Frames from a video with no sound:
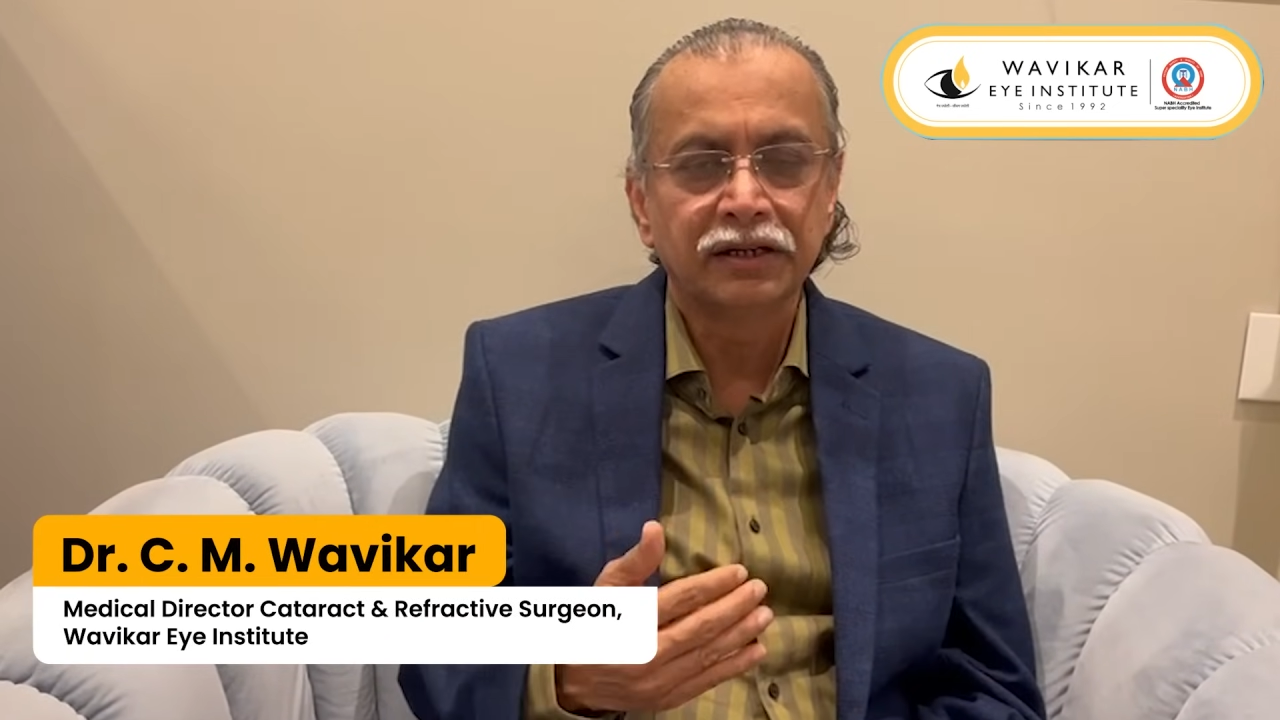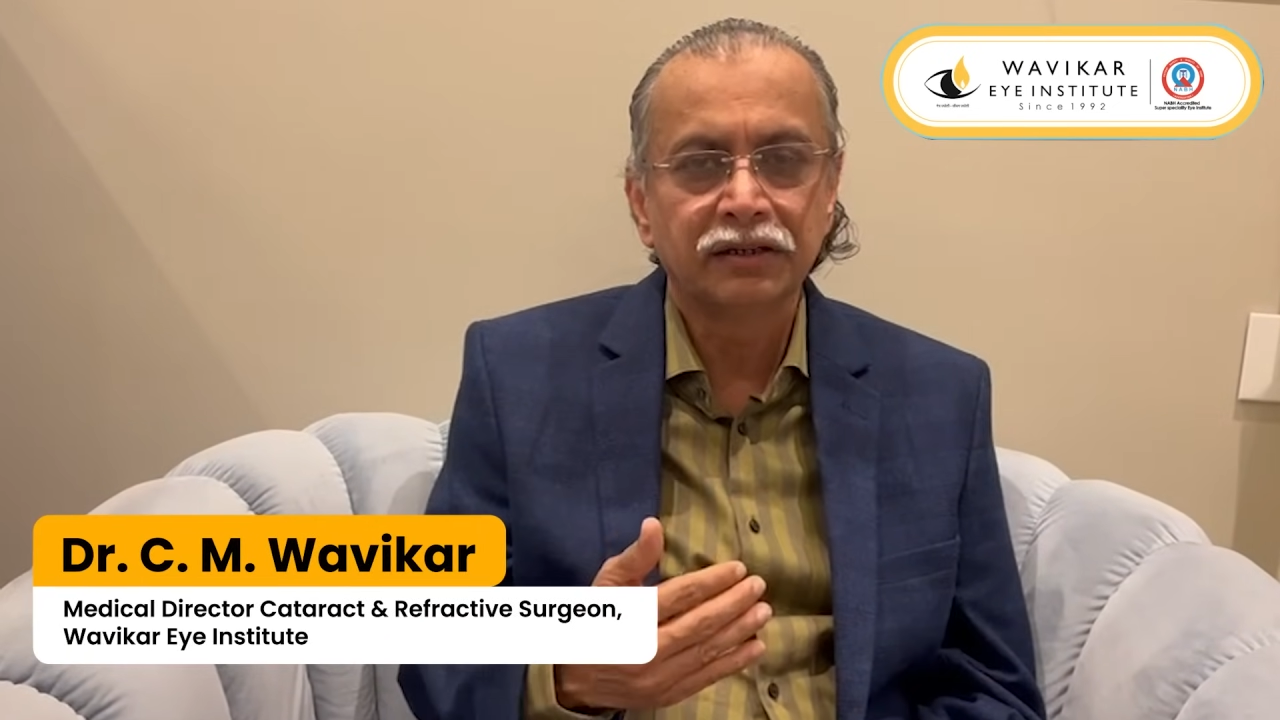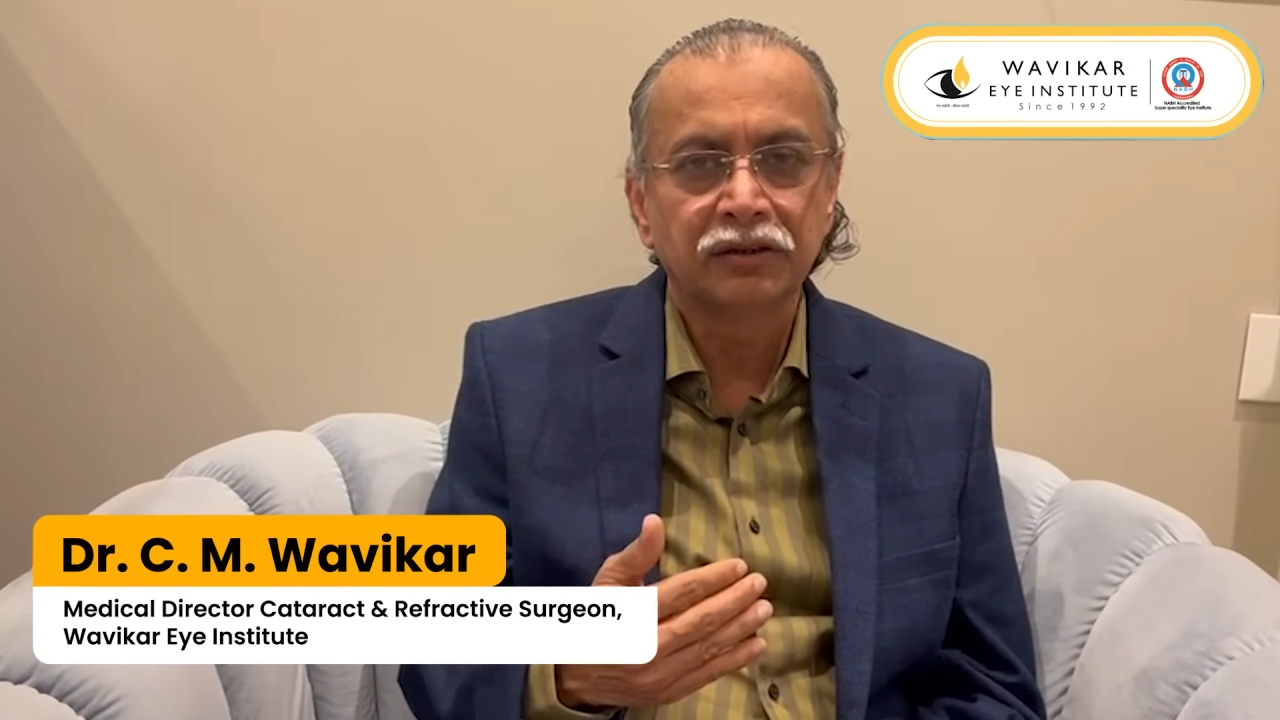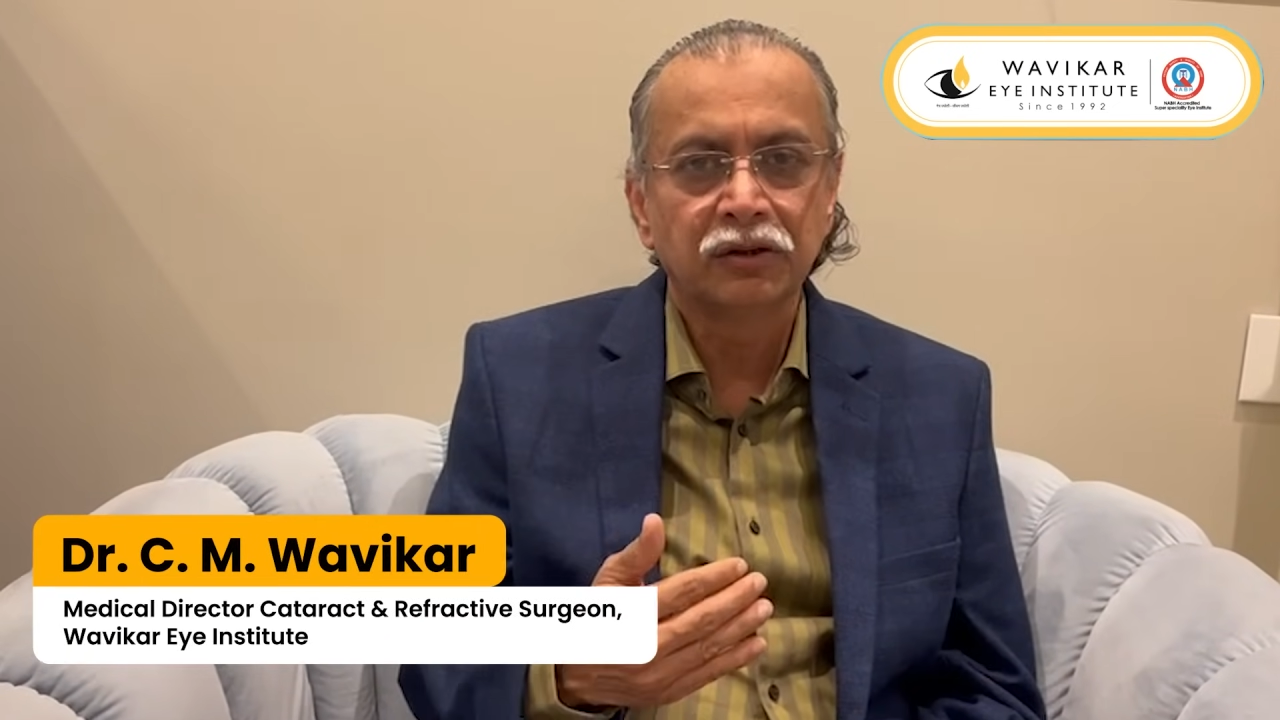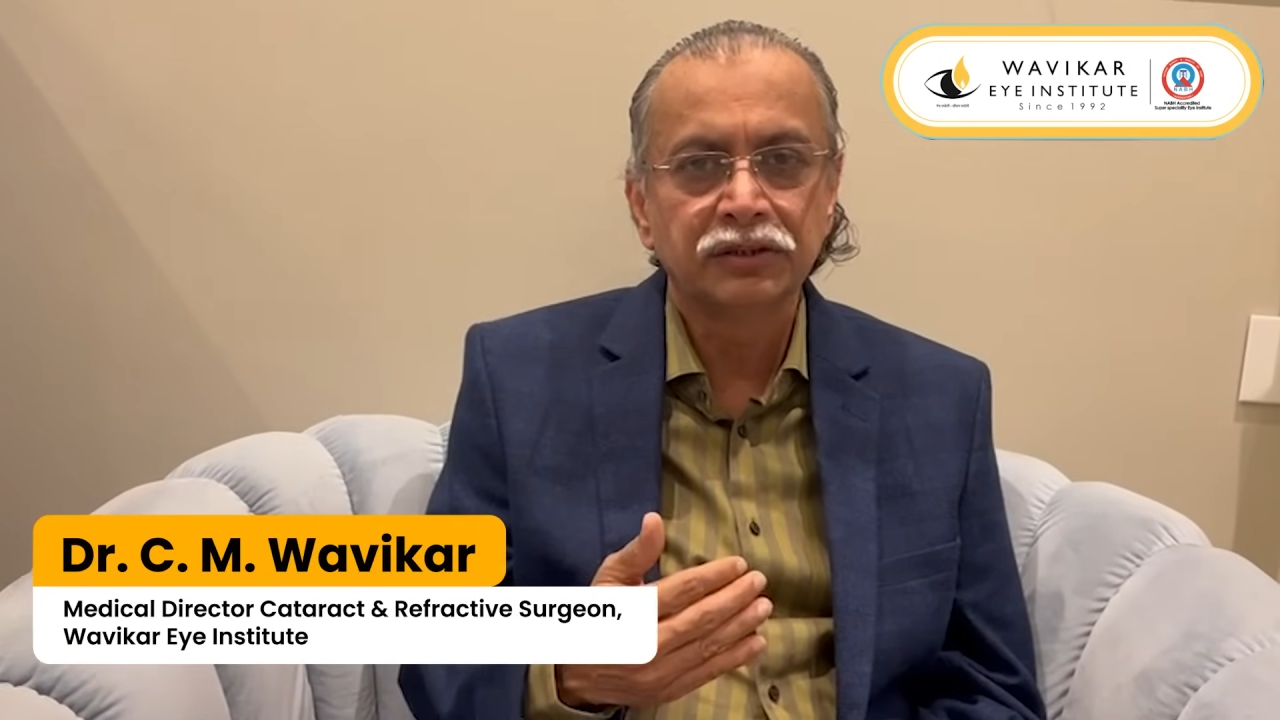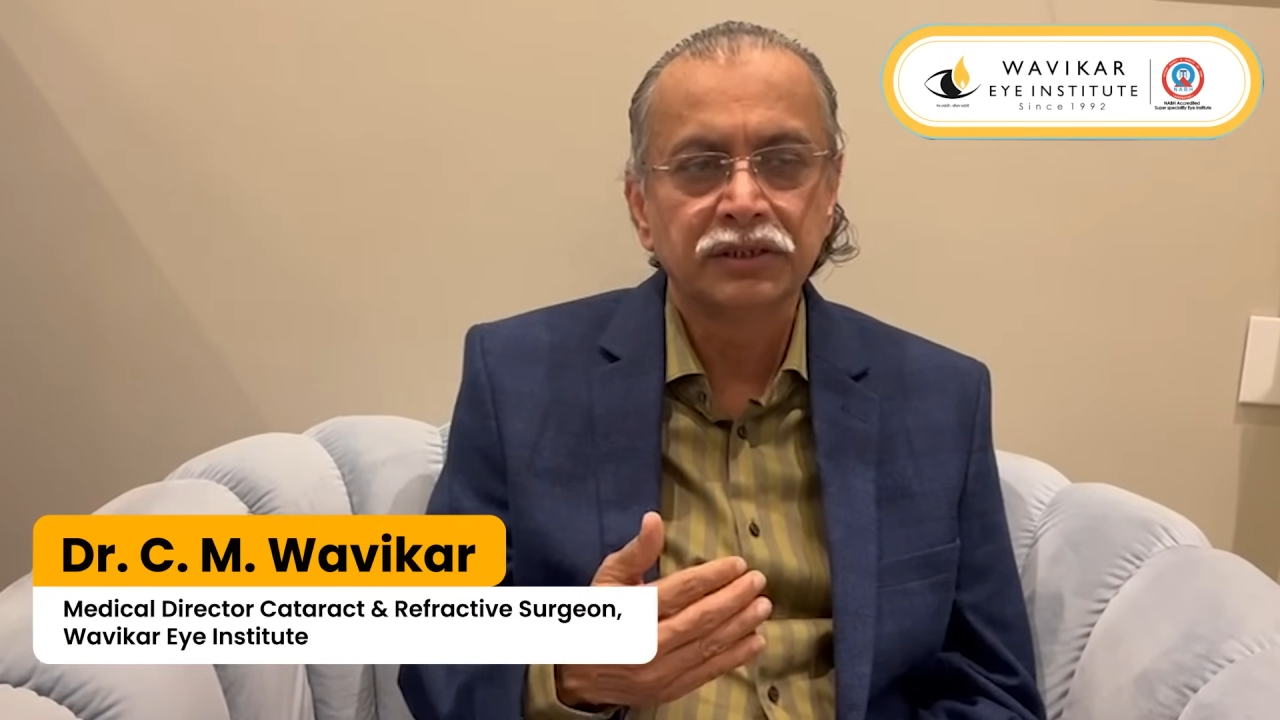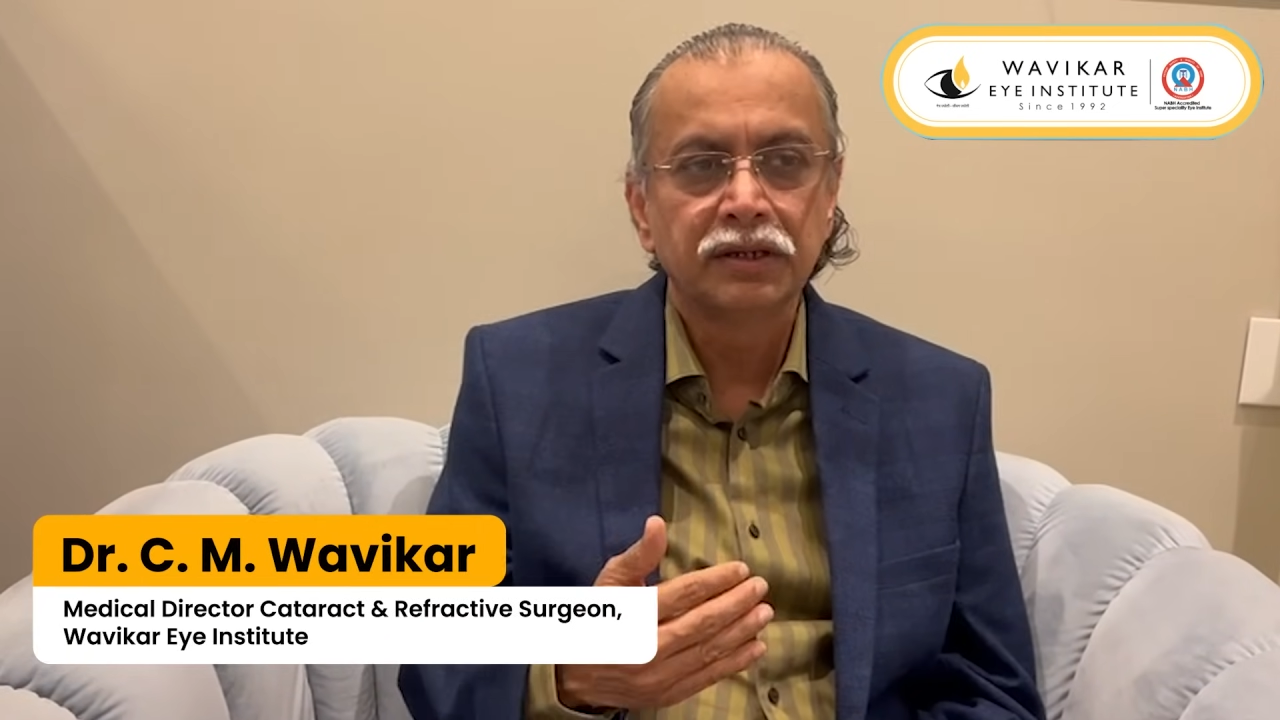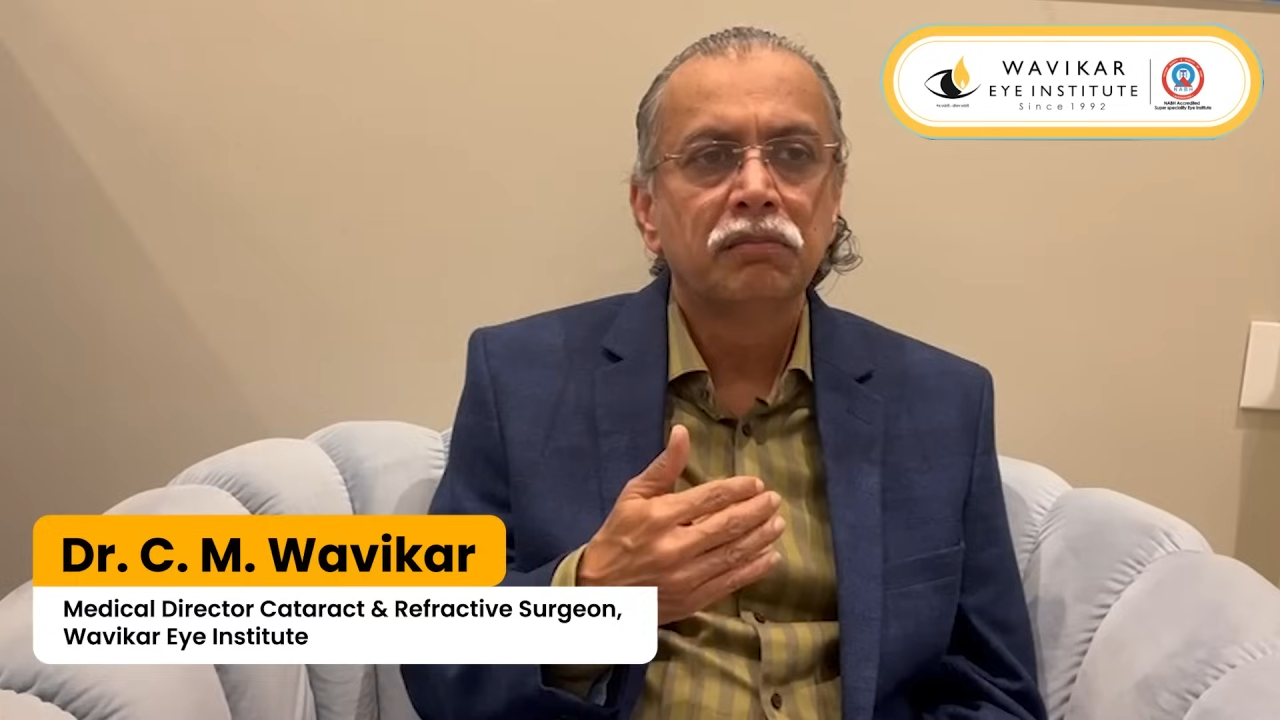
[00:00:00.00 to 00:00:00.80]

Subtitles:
technology.